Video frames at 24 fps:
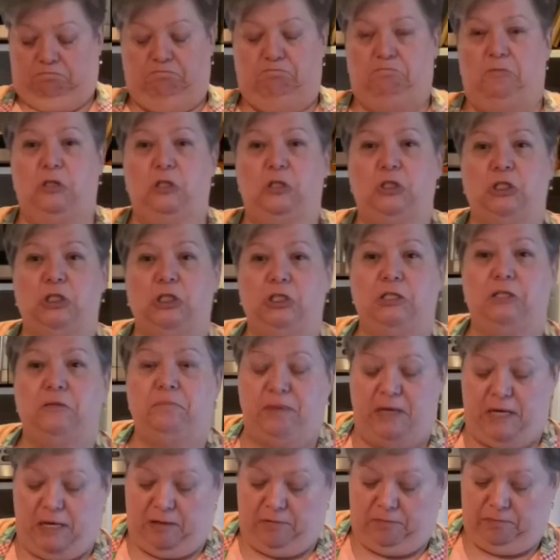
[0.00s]
looks good to
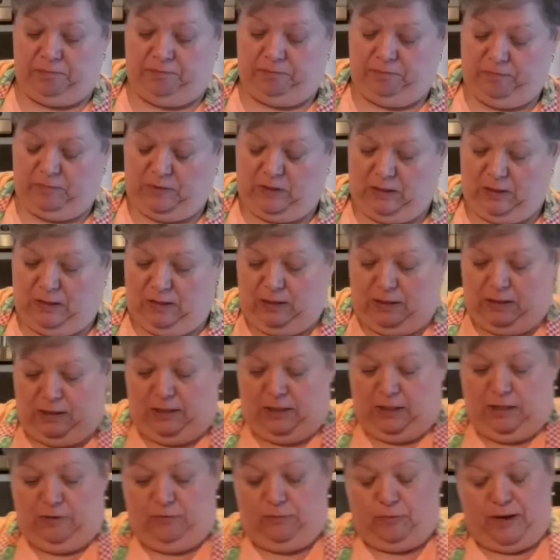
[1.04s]
me.
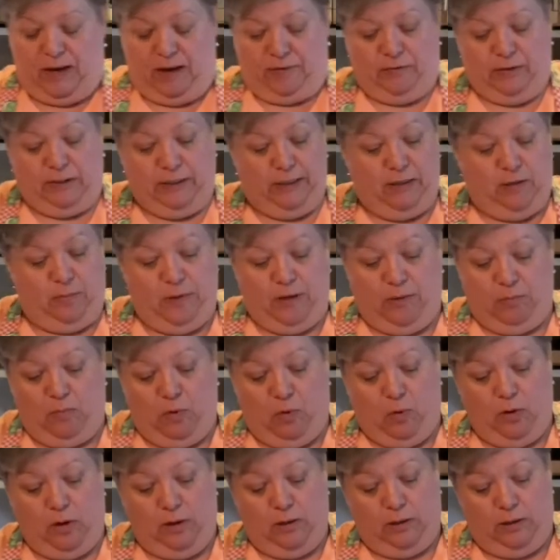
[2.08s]
If we have a little bit
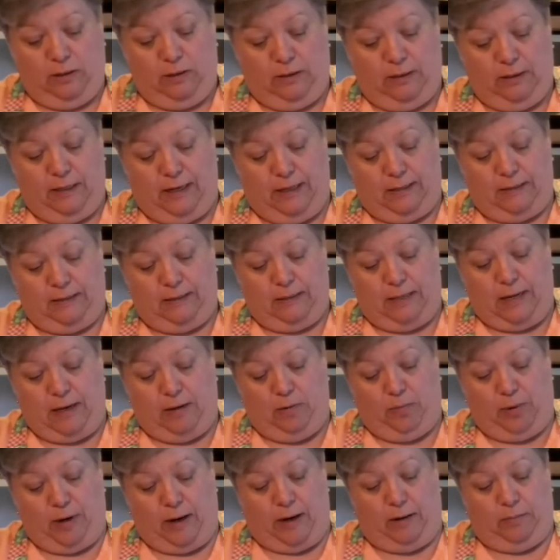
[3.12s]
more, that's not a
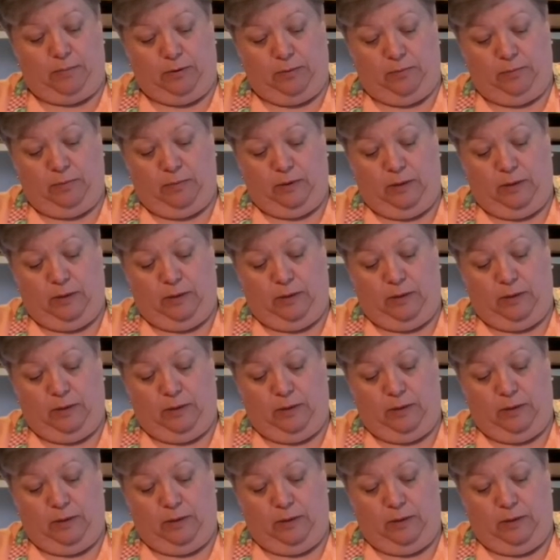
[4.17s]
problem.